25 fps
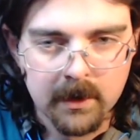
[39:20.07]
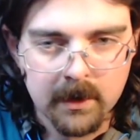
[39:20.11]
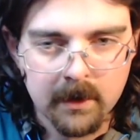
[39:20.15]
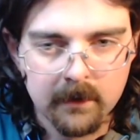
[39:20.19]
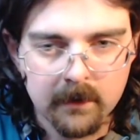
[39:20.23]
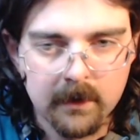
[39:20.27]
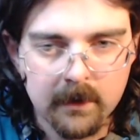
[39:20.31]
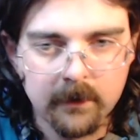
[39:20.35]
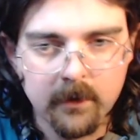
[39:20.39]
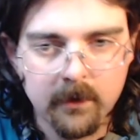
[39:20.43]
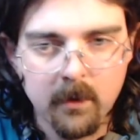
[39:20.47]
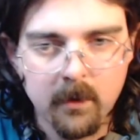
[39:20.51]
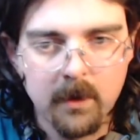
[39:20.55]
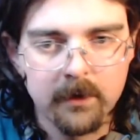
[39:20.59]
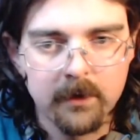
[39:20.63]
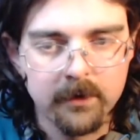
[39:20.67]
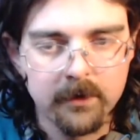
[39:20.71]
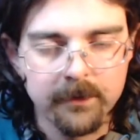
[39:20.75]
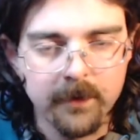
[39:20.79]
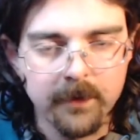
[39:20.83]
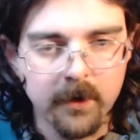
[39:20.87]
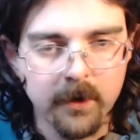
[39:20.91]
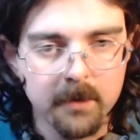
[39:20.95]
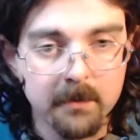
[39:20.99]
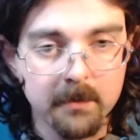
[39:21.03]
These are the ones
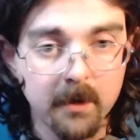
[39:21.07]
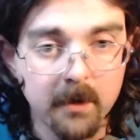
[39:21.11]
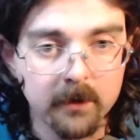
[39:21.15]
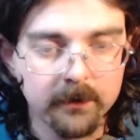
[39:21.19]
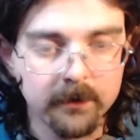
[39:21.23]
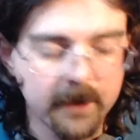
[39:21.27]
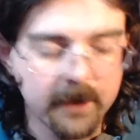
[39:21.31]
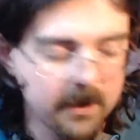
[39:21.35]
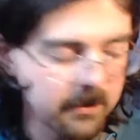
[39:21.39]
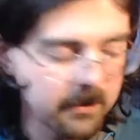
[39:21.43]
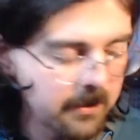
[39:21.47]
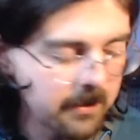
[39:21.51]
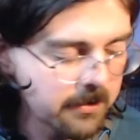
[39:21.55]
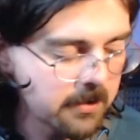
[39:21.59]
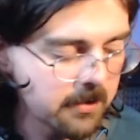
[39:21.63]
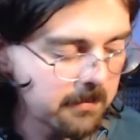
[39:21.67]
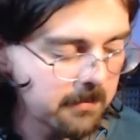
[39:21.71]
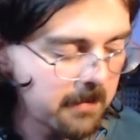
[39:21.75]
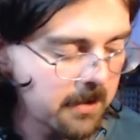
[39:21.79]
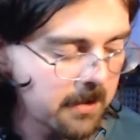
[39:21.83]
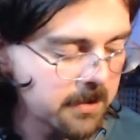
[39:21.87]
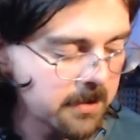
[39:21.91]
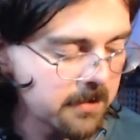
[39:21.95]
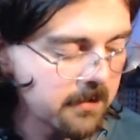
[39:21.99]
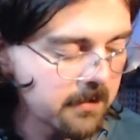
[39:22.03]
that feel the most like electric
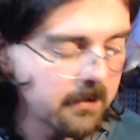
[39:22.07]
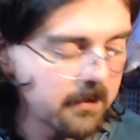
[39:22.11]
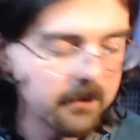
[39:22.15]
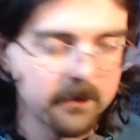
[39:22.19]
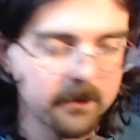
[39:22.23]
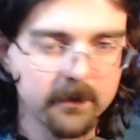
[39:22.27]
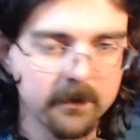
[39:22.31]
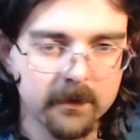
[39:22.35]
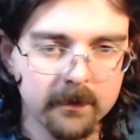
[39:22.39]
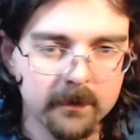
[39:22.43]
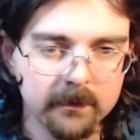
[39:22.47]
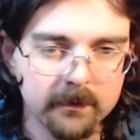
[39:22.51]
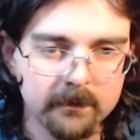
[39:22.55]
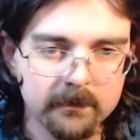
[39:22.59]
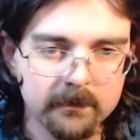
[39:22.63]
bass strings.